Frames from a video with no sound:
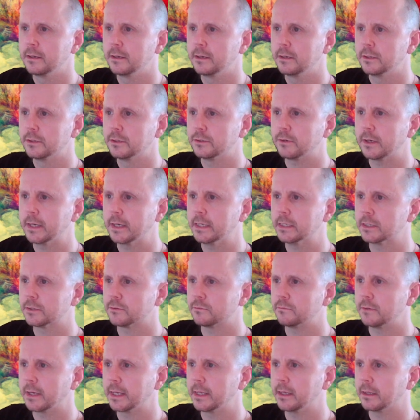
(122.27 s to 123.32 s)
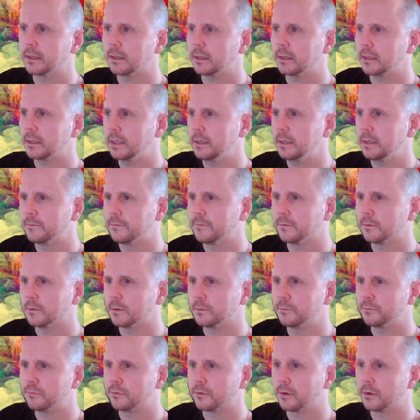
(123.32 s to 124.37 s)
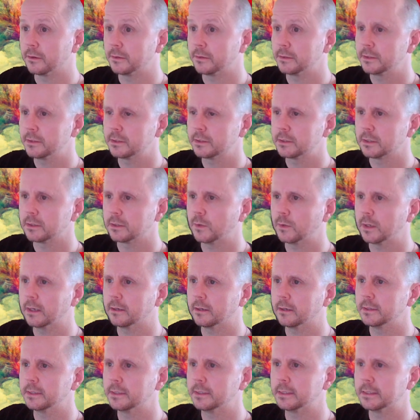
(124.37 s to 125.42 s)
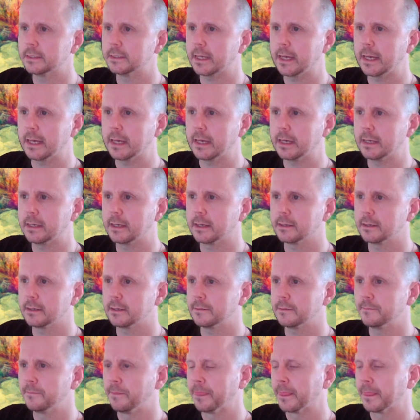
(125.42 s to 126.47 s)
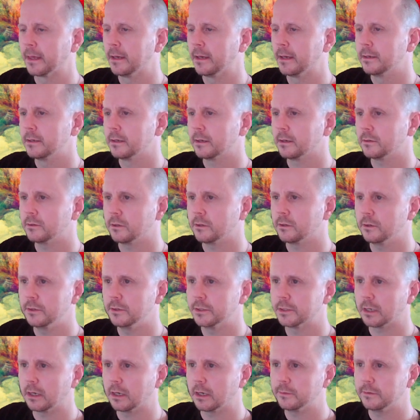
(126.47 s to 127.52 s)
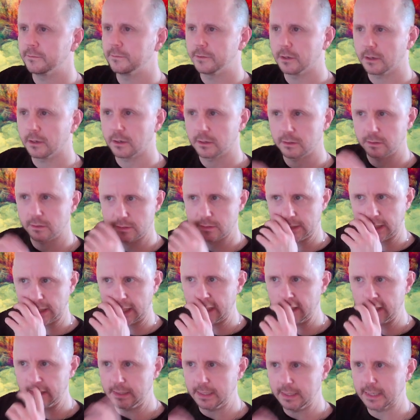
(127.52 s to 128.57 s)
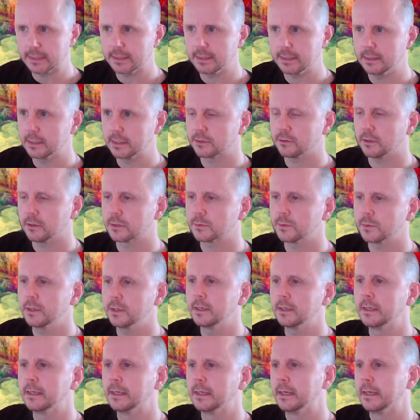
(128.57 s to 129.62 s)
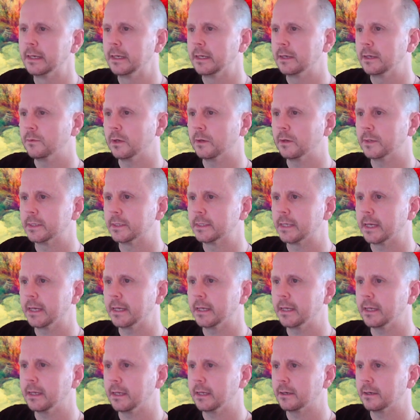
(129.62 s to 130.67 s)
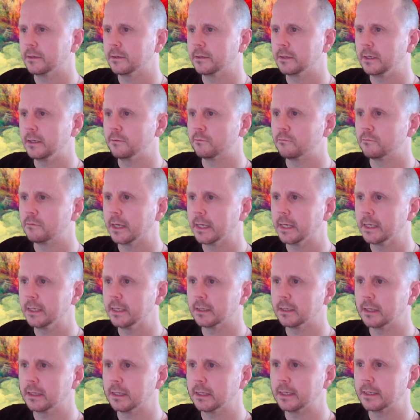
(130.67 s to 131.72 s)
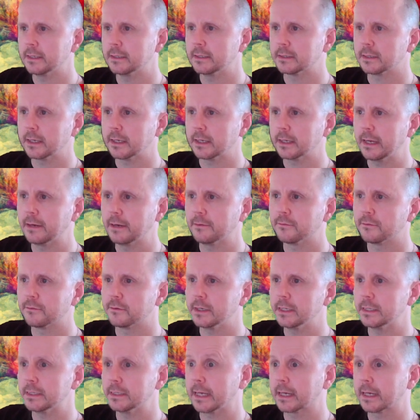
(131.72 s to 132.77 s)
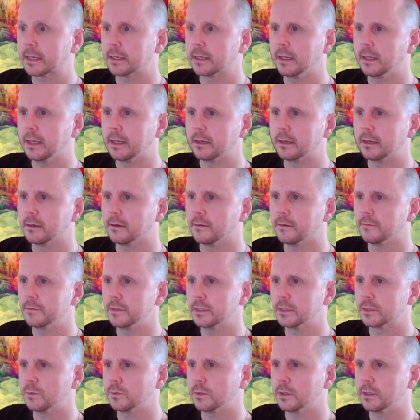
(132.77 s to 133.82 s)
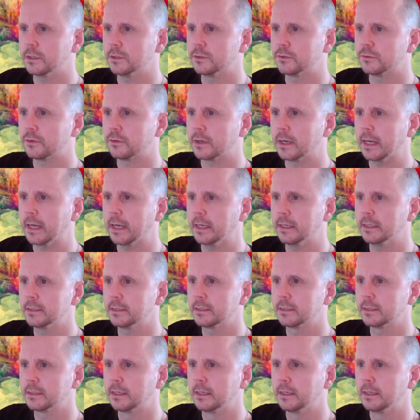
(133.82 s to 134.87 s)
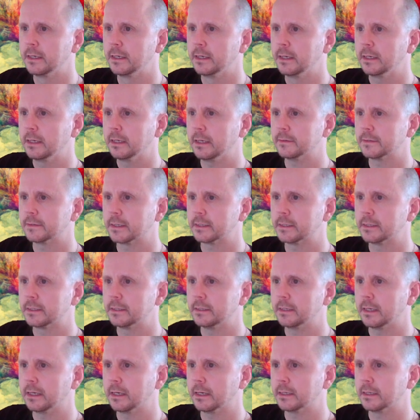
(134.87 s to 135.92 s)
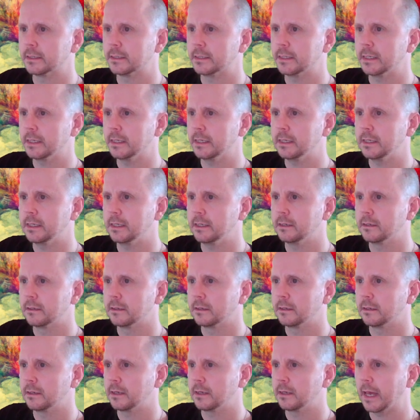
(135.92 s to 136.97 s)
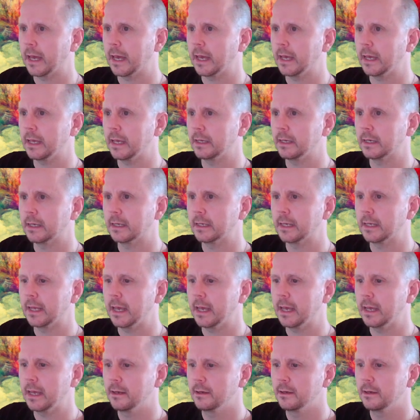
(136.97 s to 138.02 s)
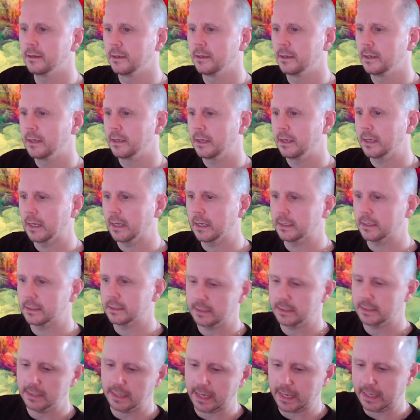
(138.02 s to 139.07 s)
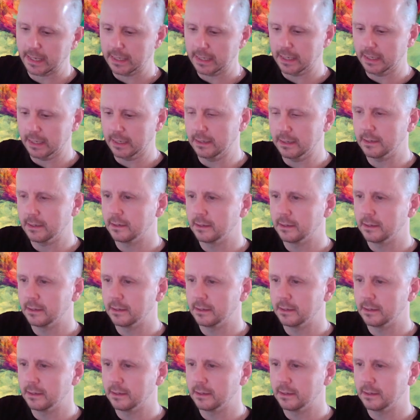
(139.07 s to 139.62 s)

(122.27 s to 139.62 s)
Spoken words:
Trains regularly for bronze. Well, this is another clue type we've not seen yet in this crossword, where we're taking the regular letters, like every second letter of this word trains gives us T, A, and N, and TAN